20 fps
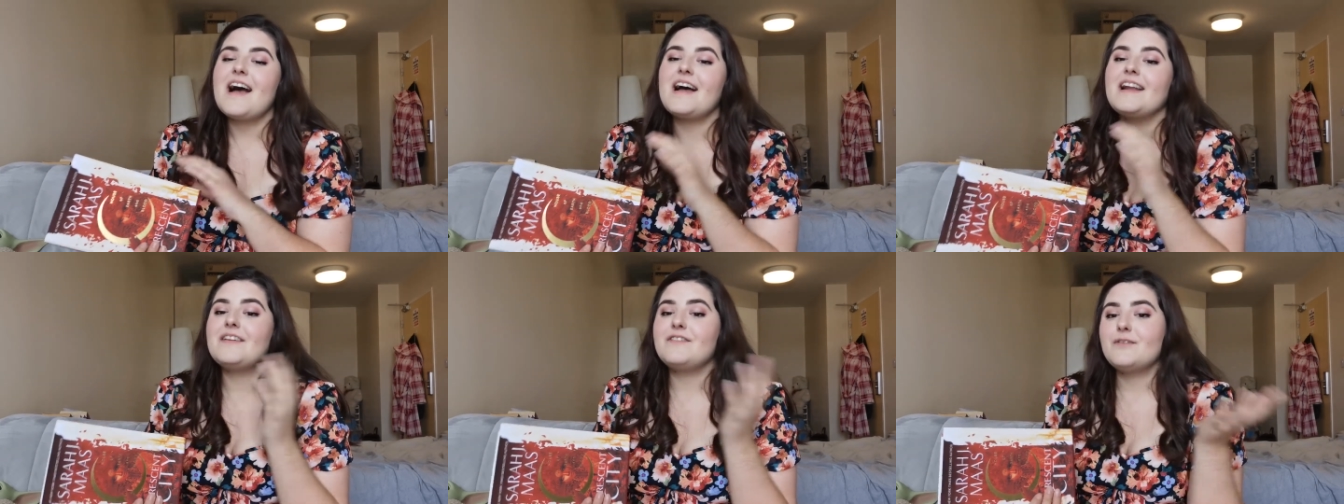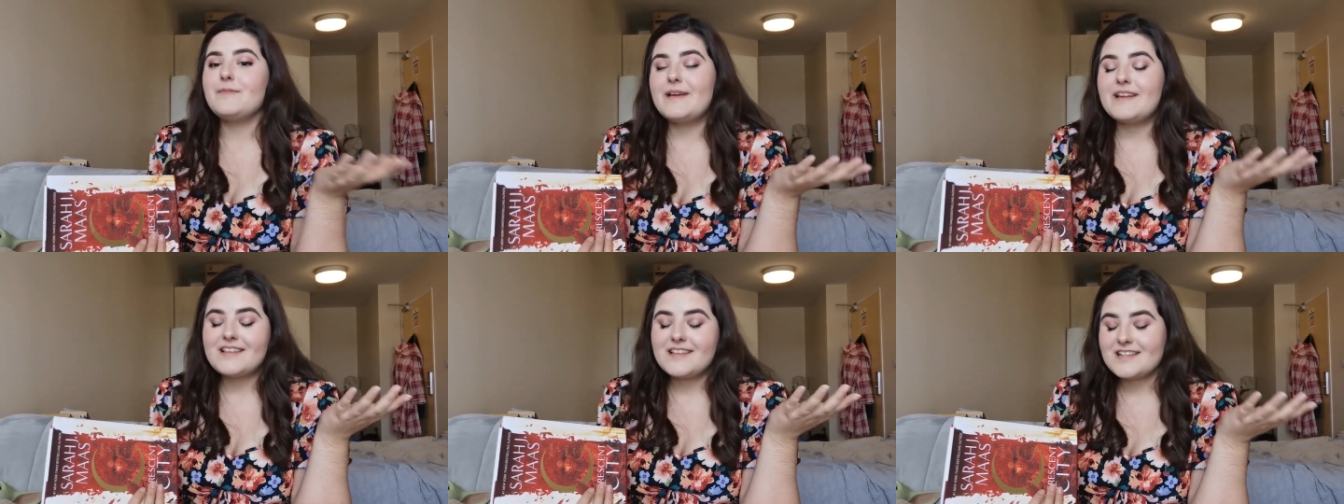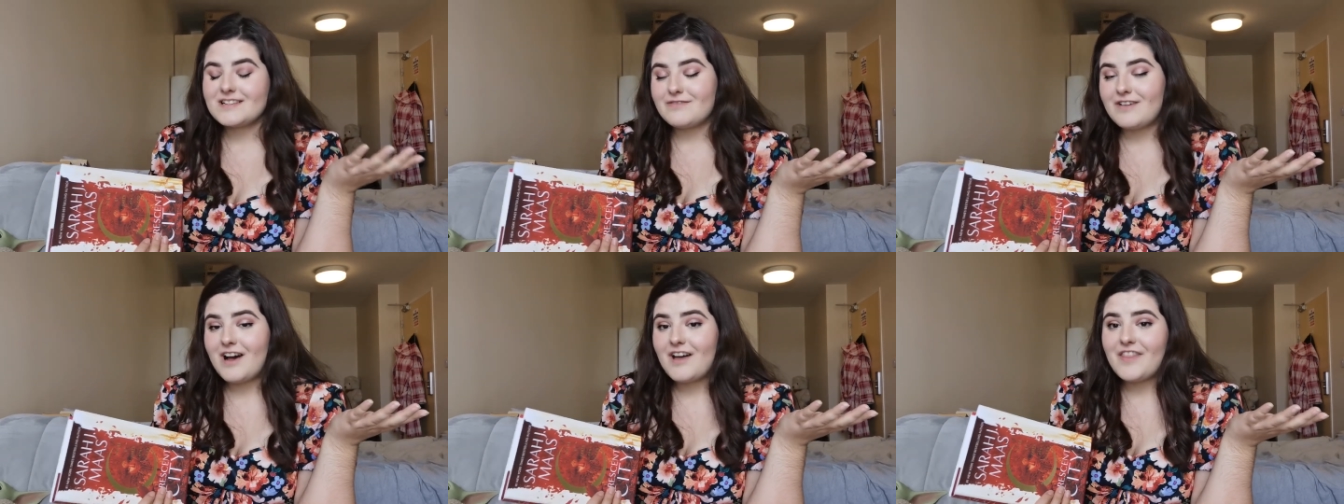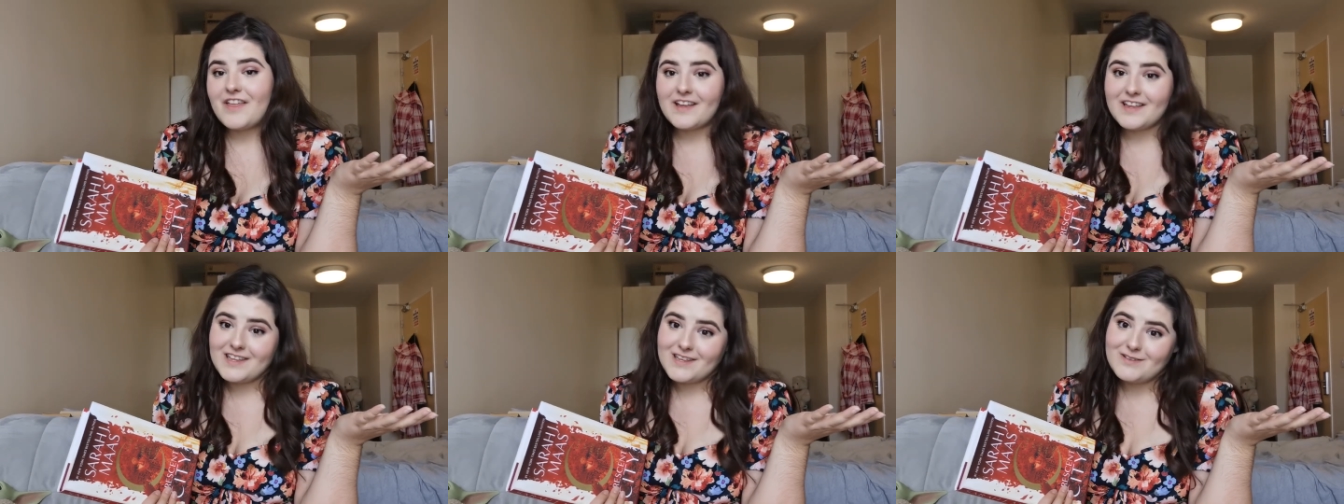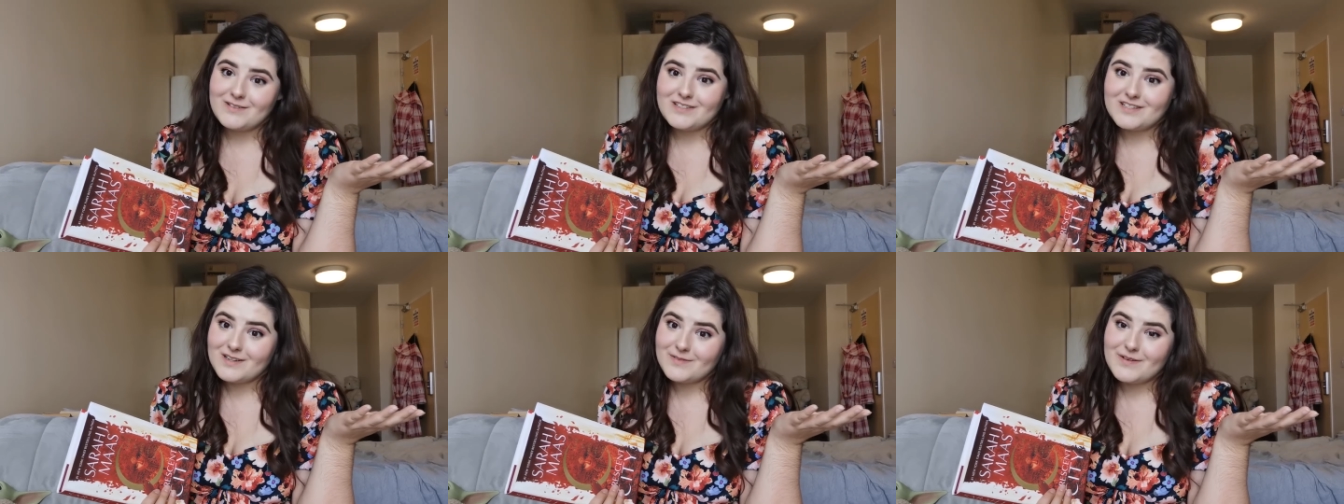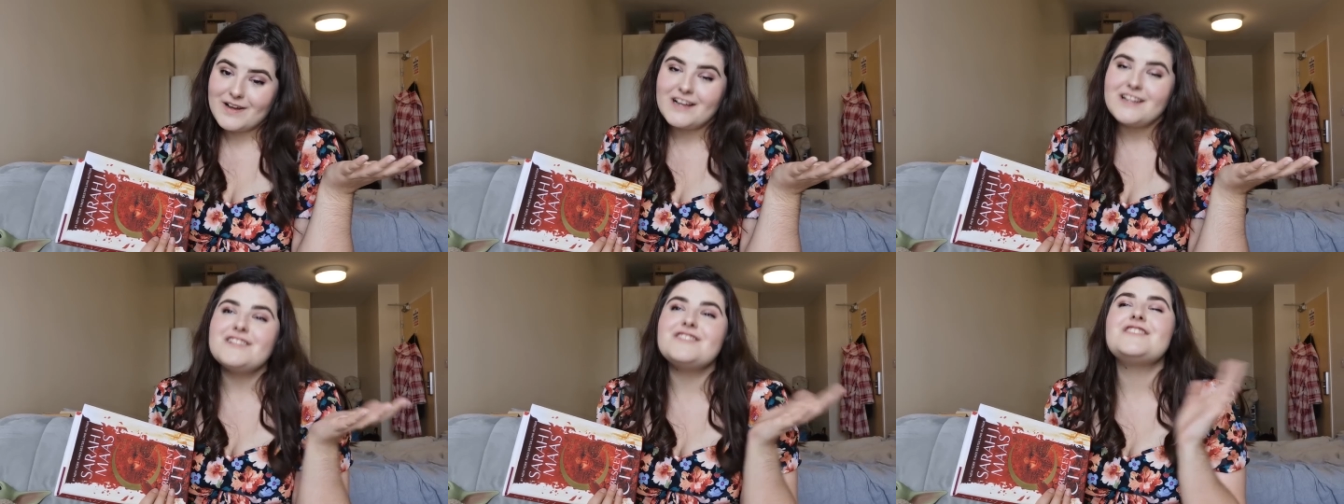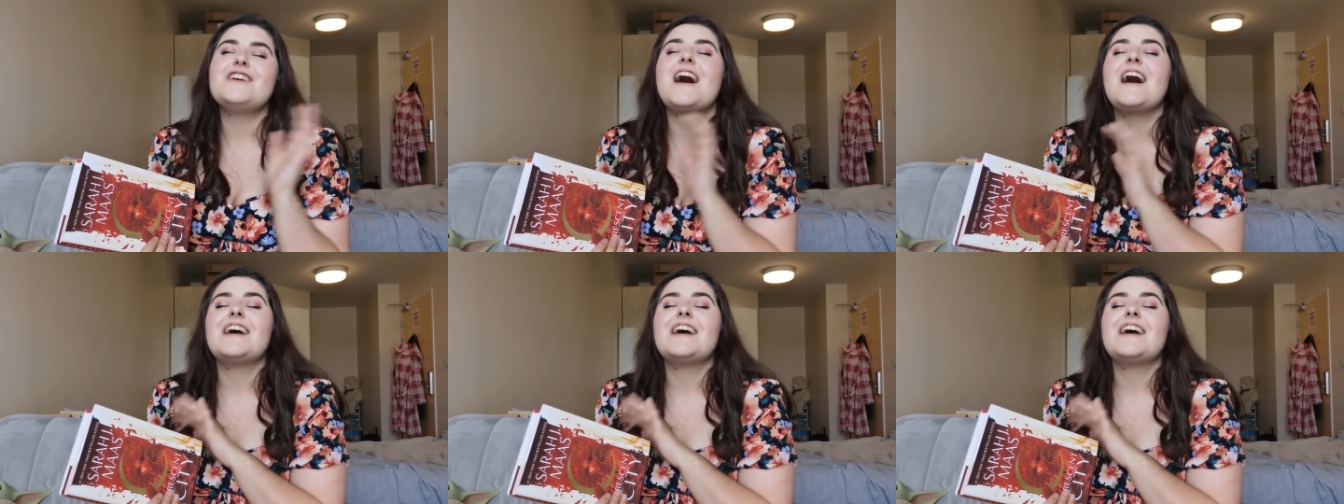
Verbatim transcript: and if you made it this far, thank you so much.